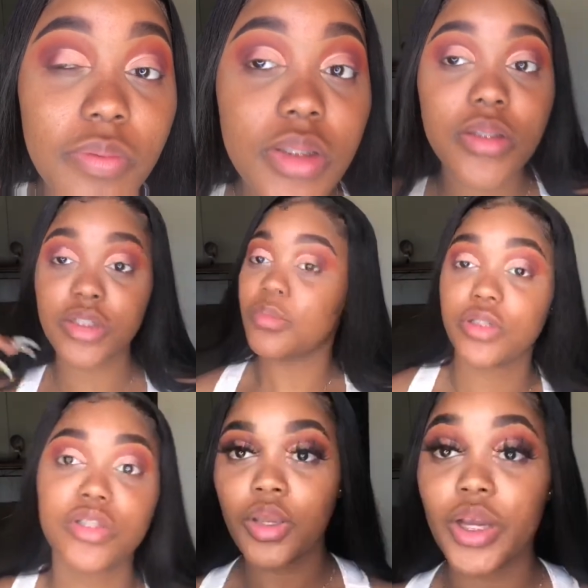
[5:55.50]

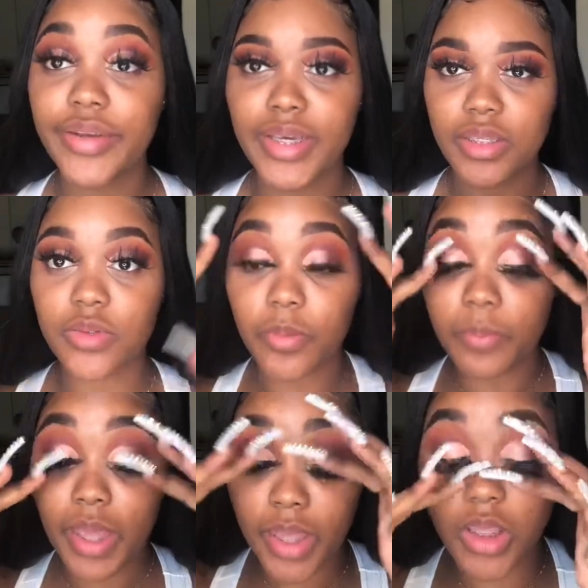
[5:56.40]
So on the next screen, you
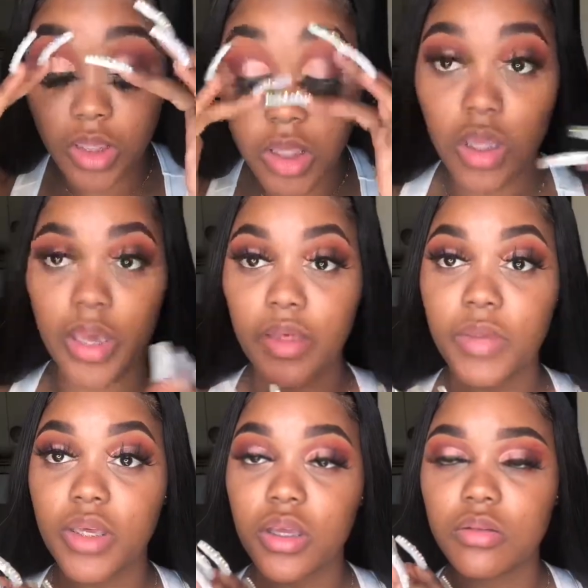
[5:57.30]
guys can see that I went
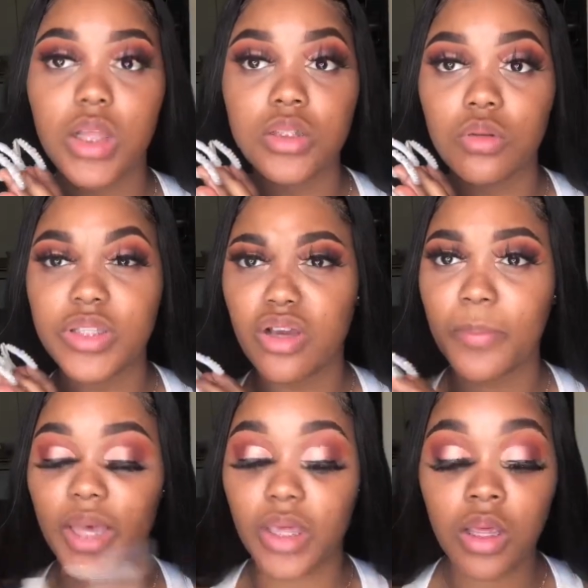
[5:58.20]
ahead and I went to go
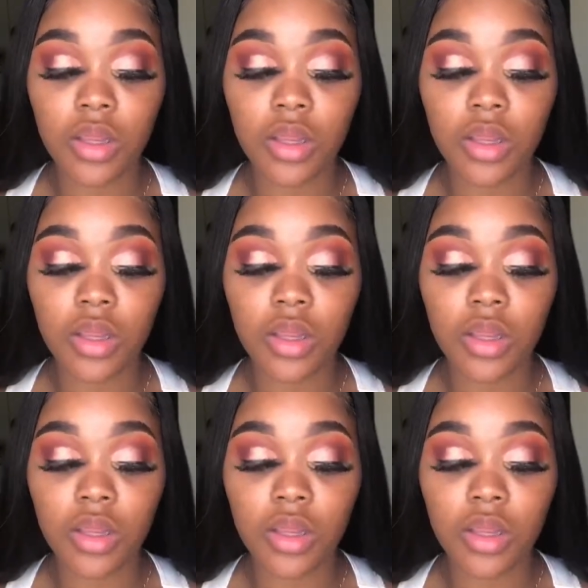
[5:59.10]
put on my